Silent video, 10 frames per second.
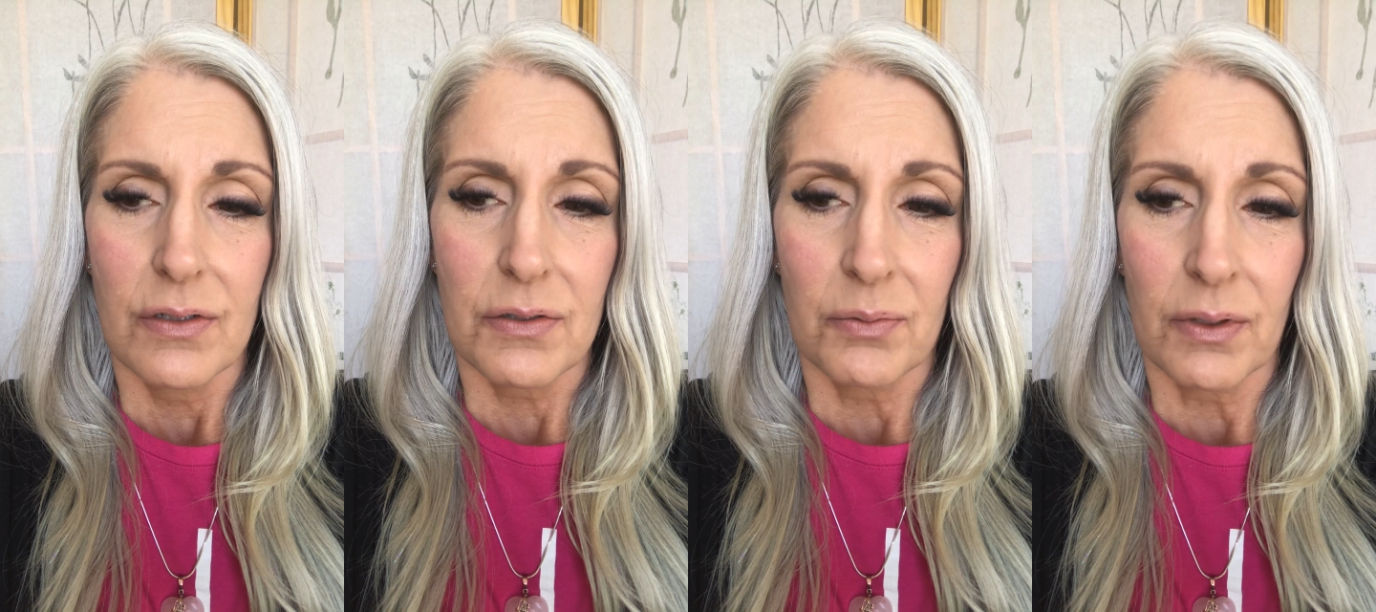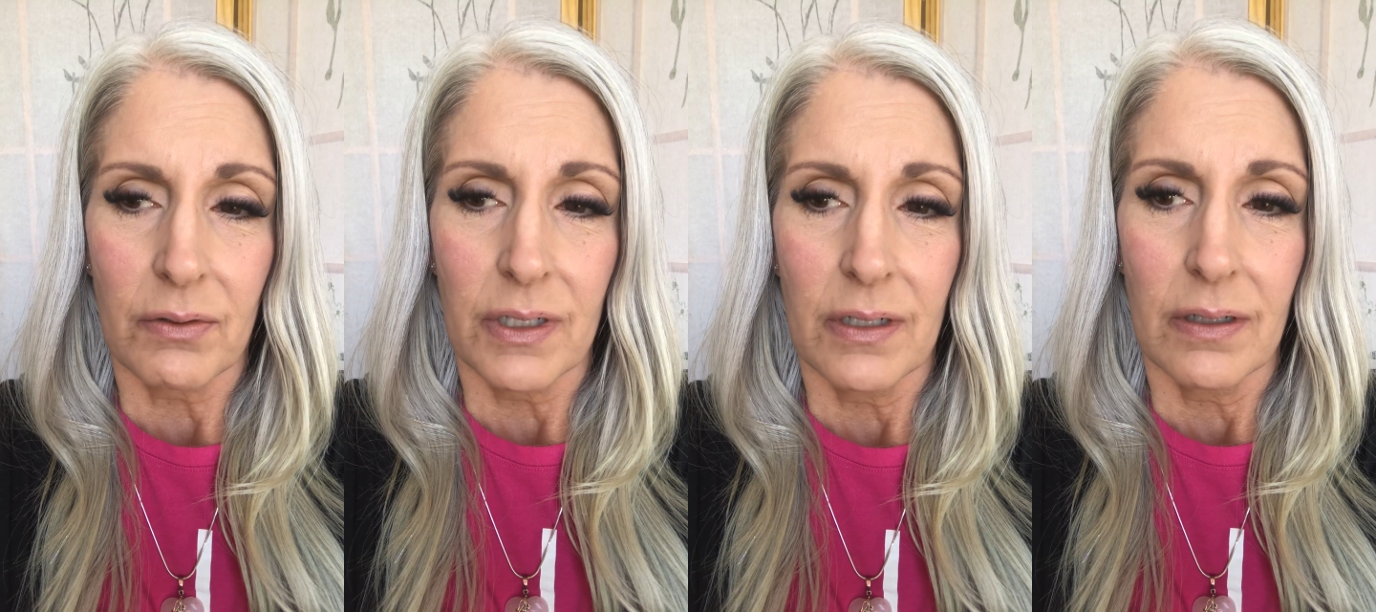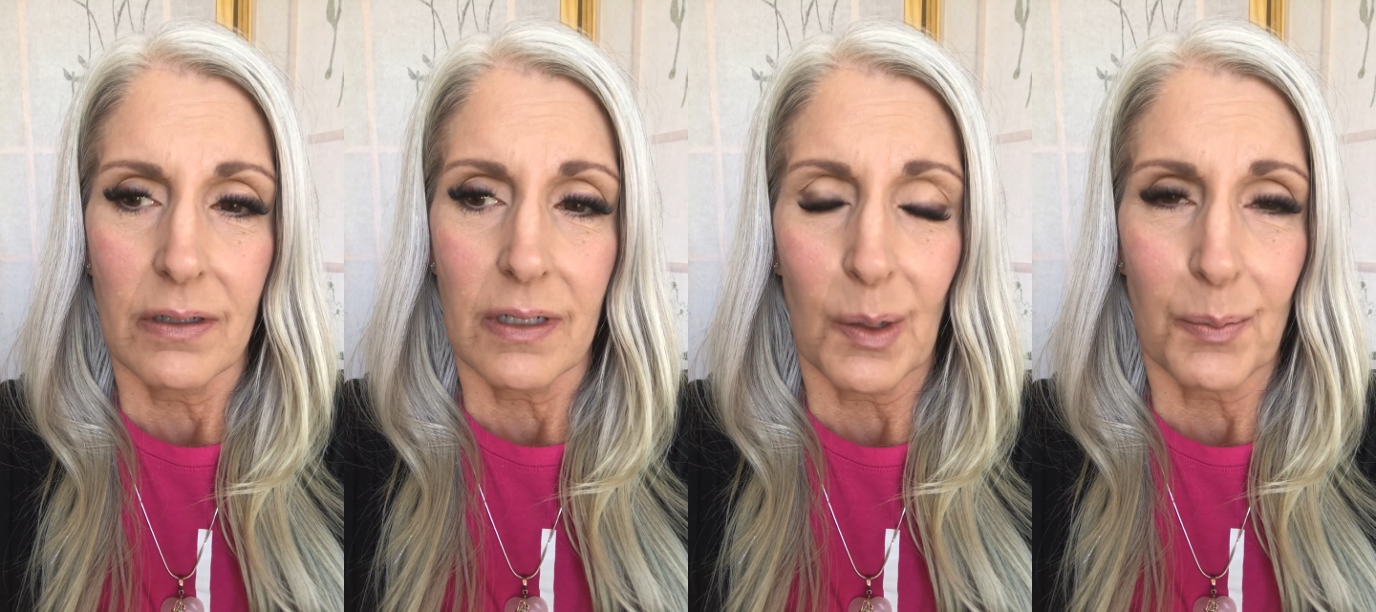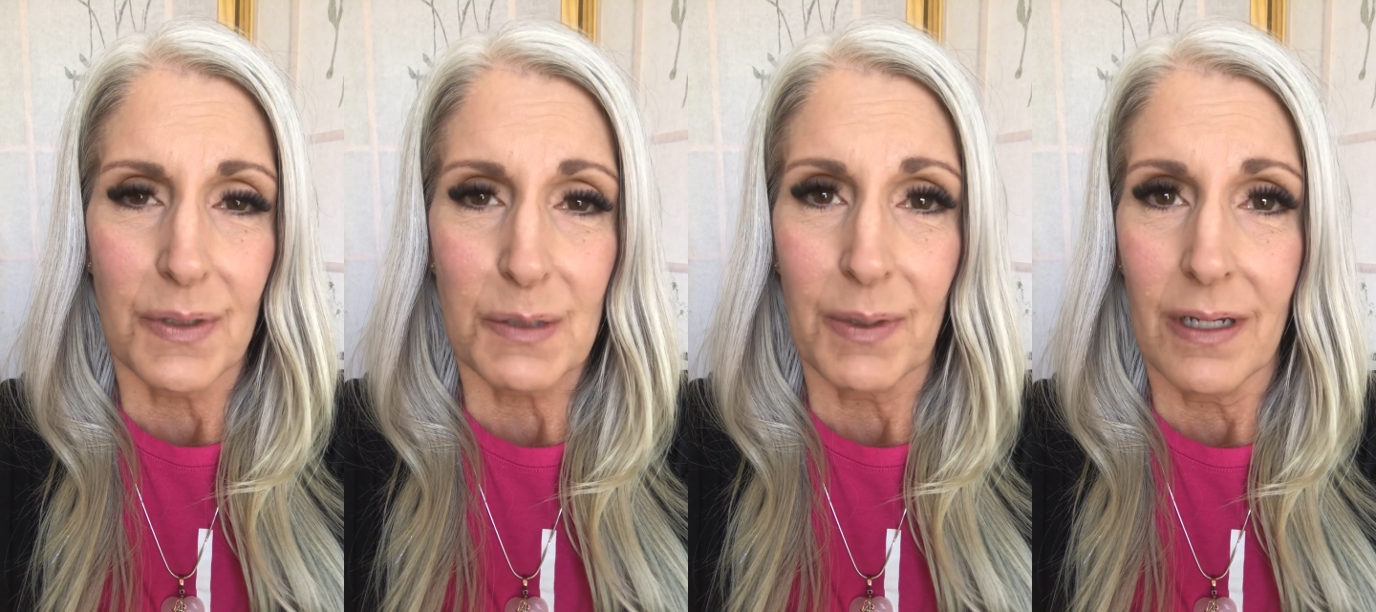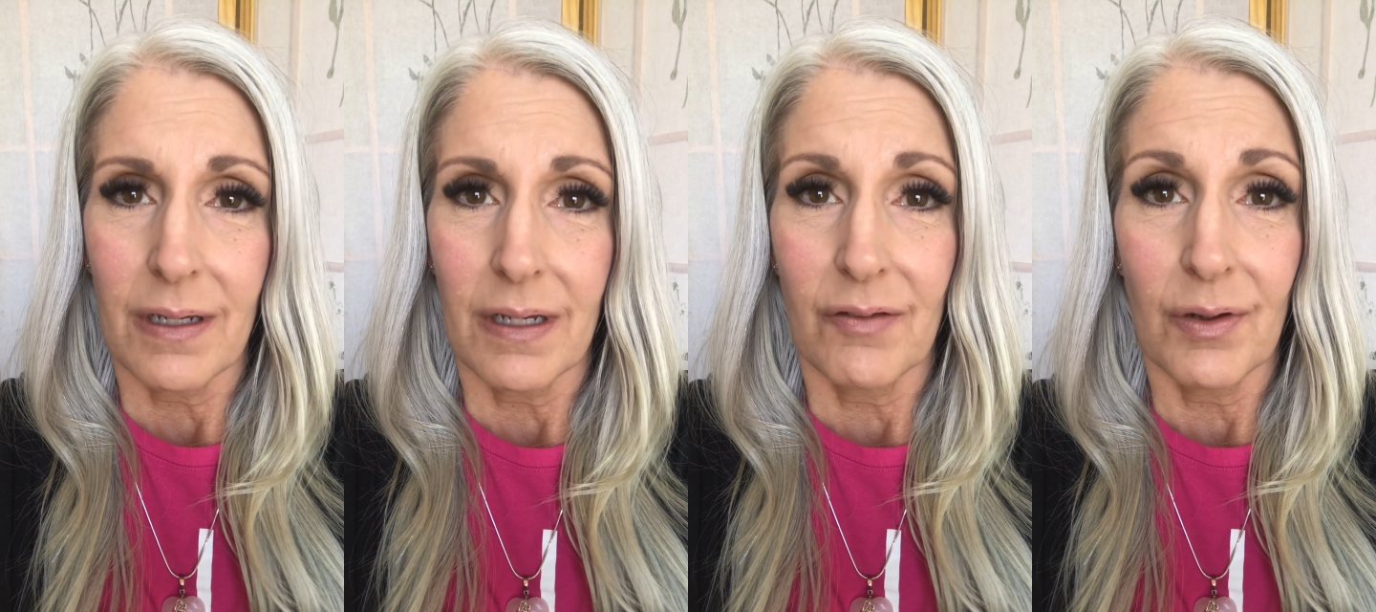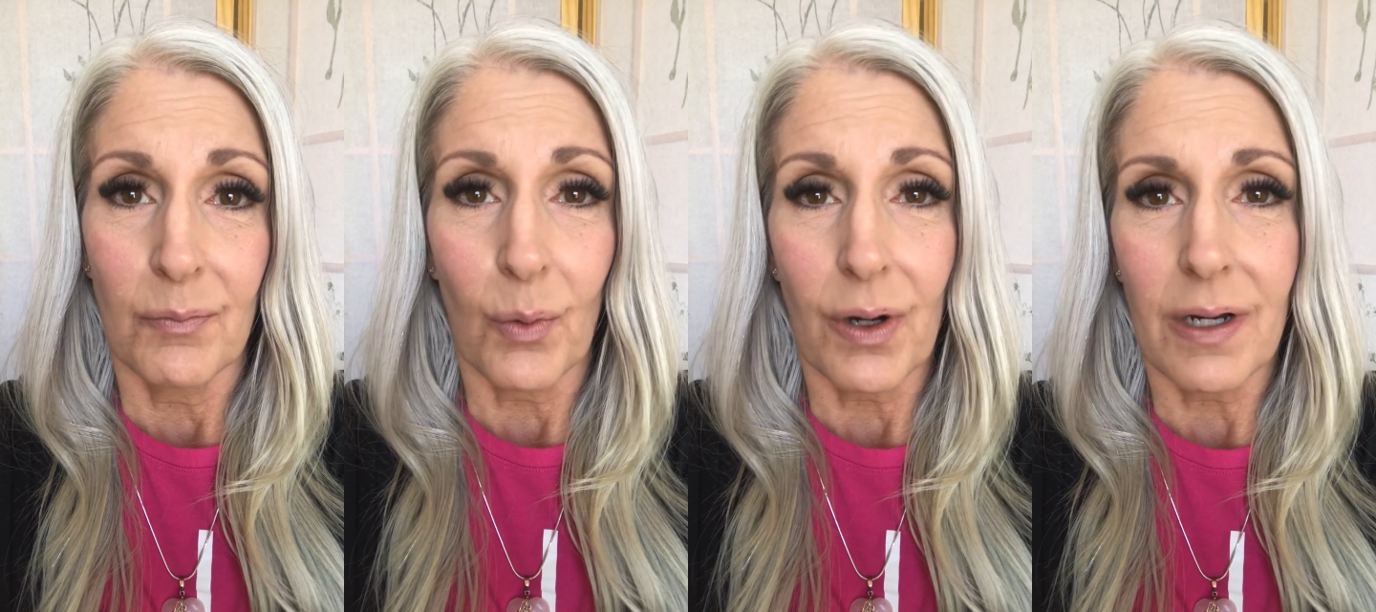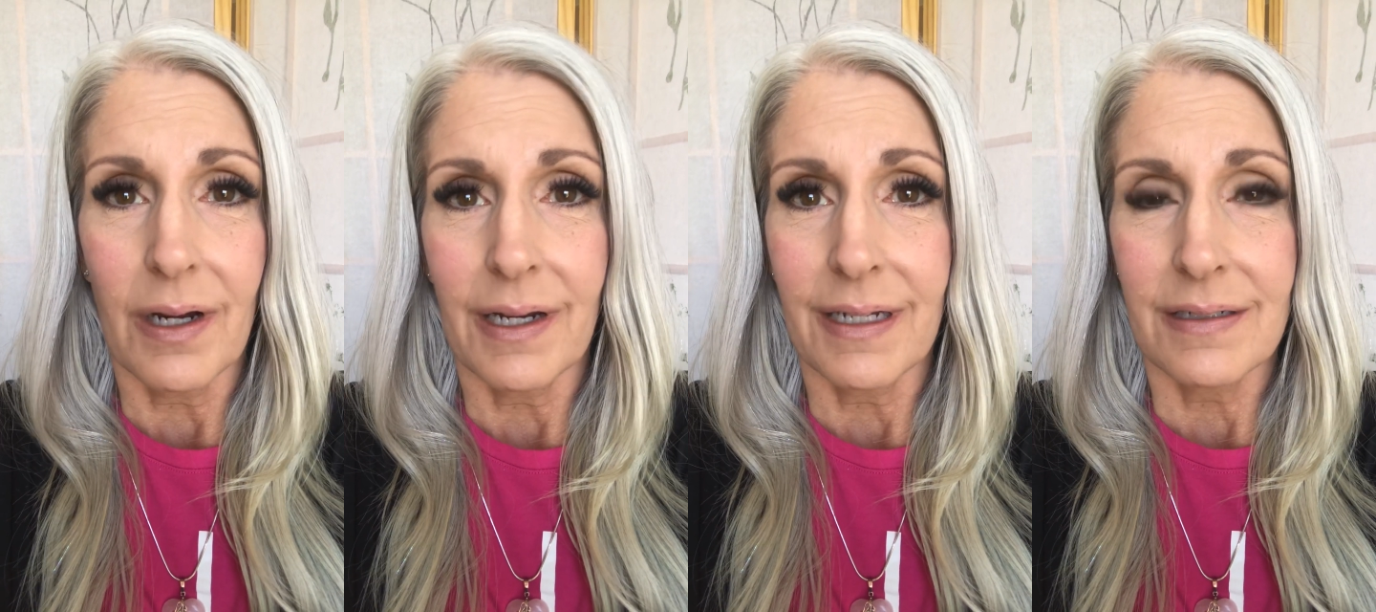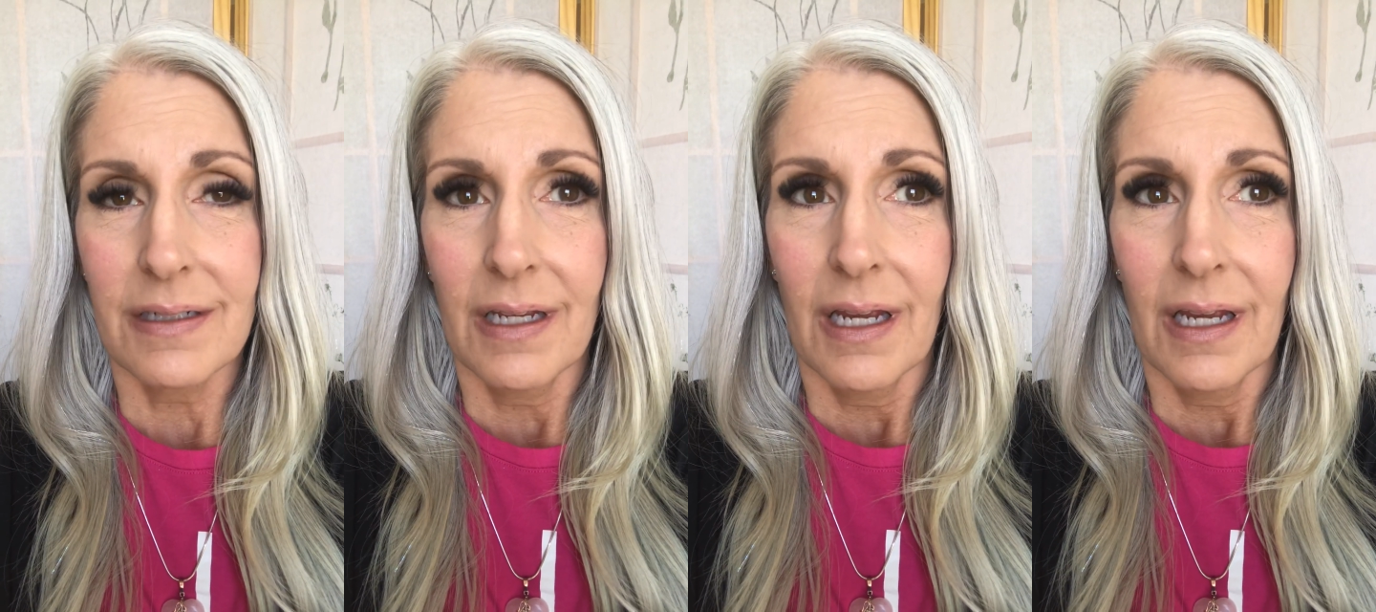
to really help us be even more kind